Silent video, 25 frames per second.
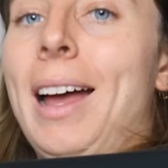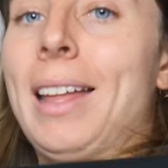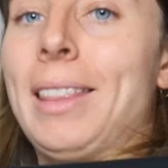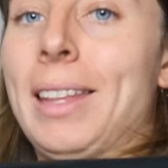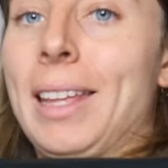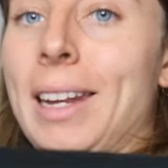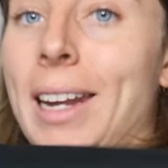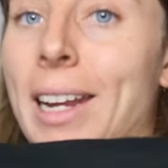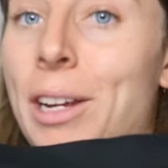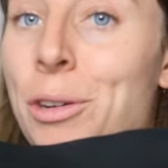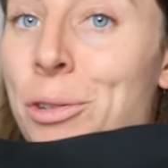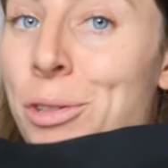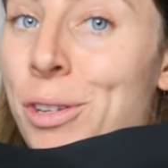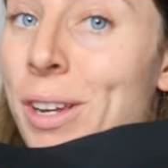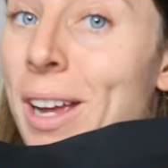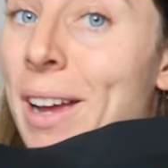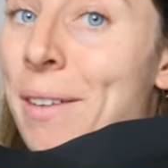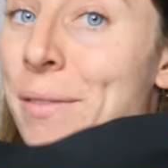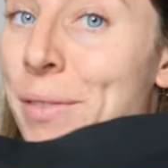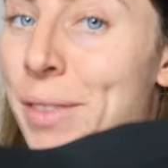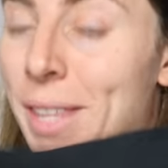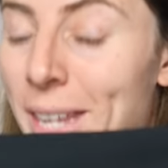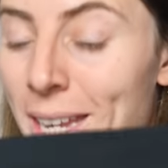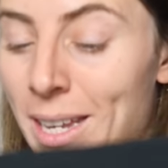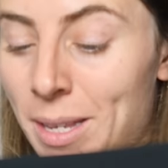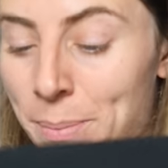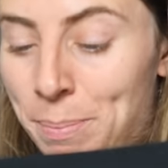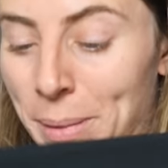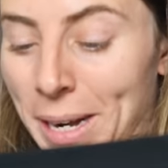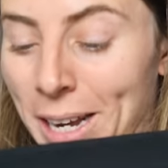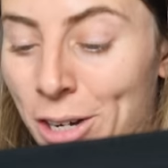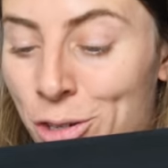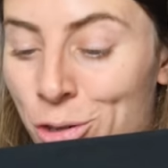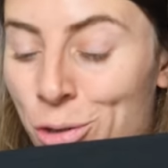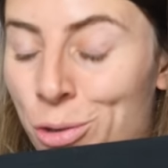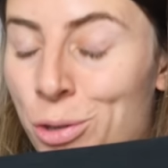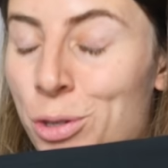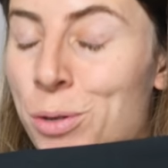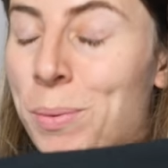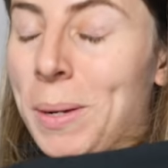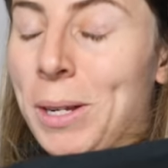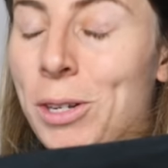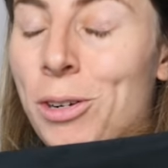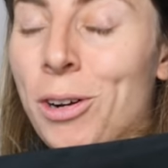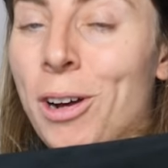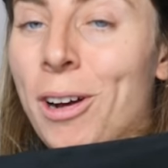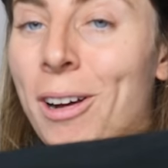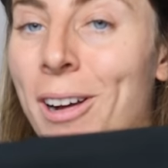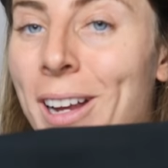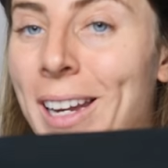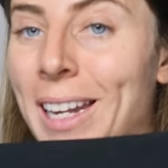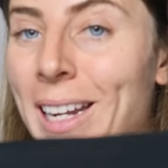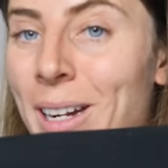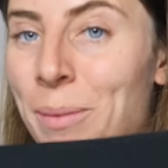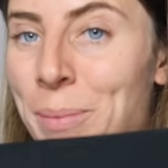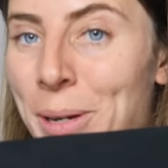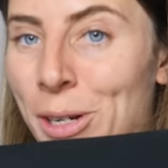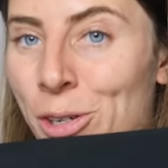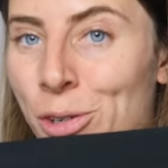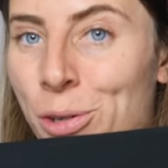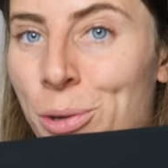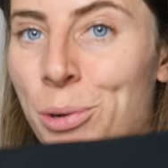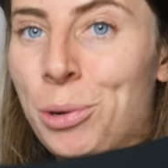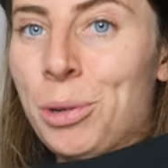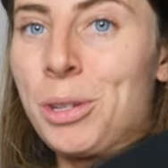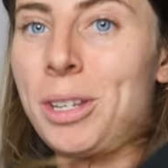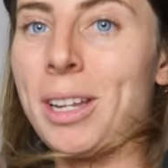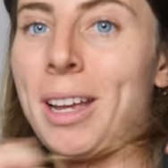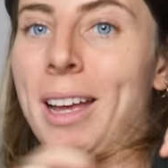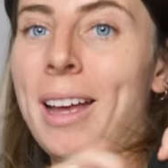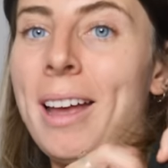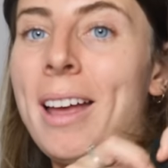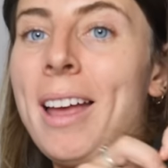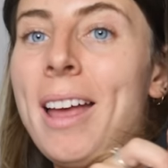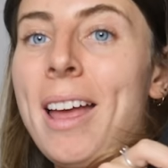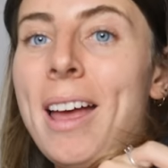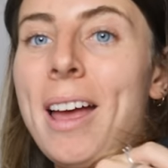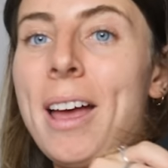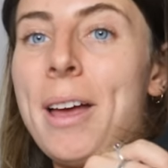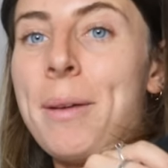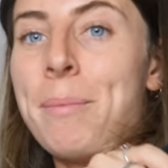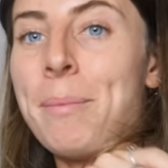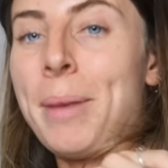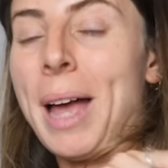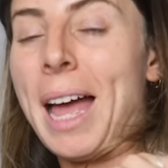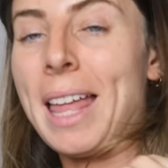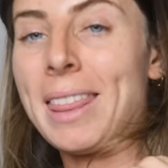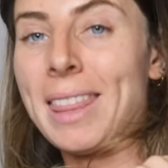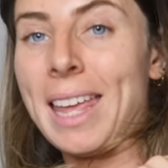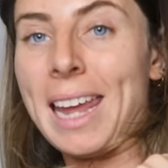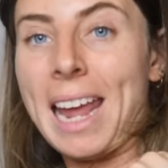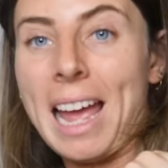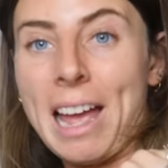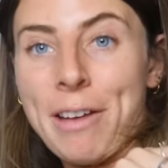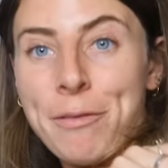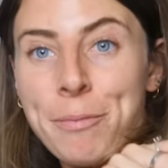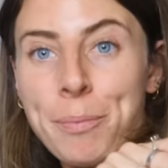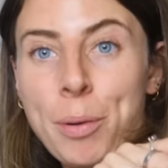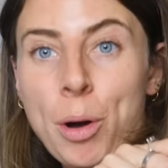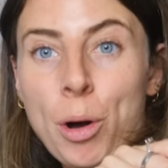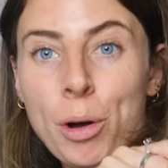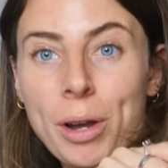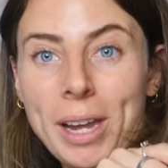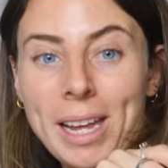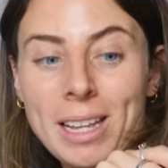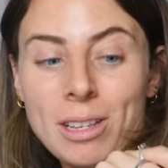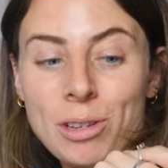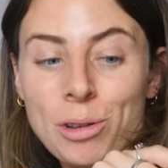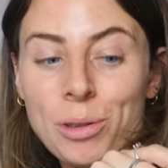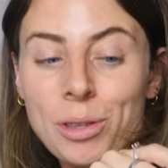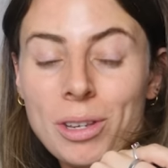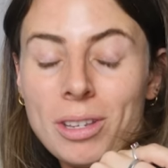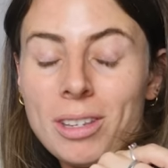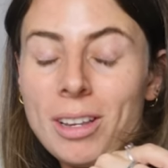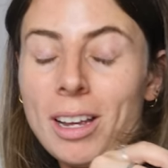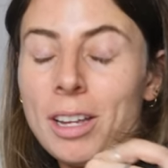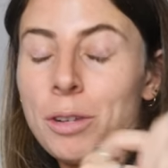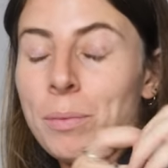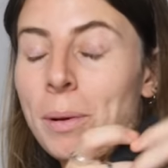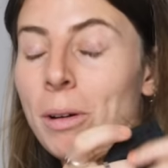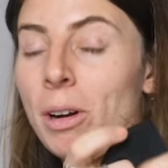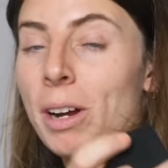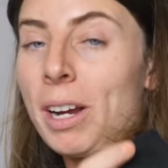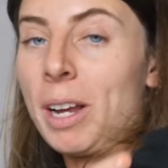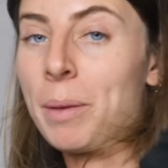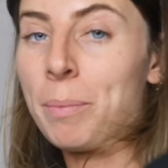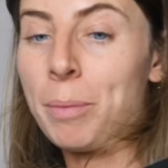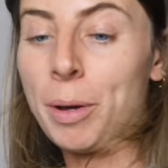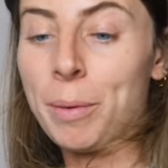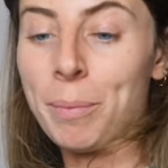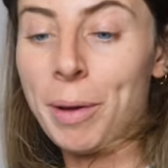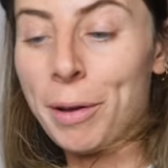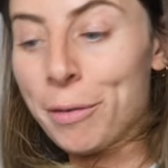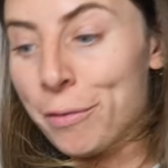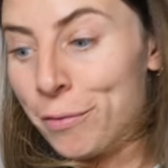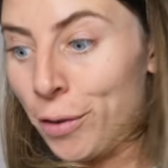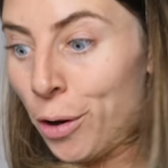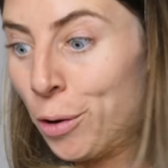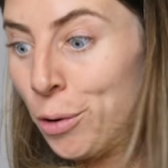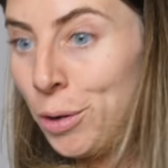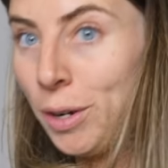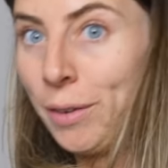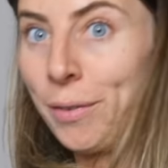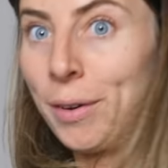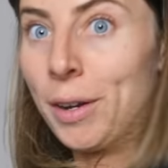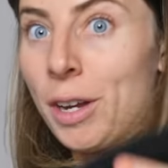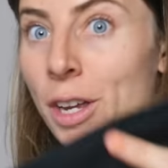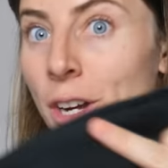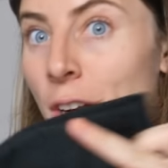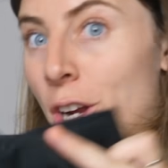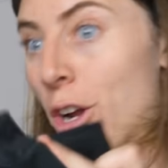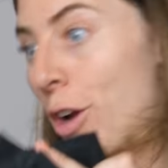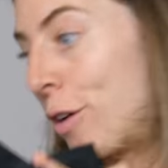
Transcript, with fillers: And then I also have these black shorts which are a little bit shorter, um, and they have pockets on the side where I can put my phone if I'm going to